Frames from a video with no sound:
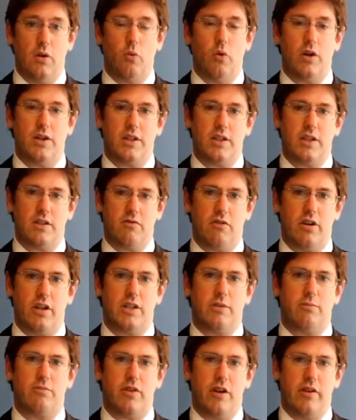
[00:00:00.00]
What does the
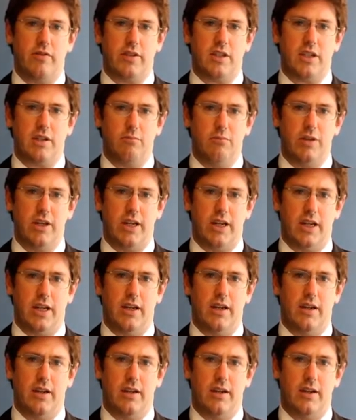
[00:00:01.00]
right to privacy
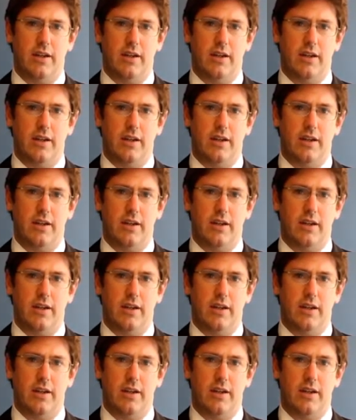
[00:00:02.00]
mean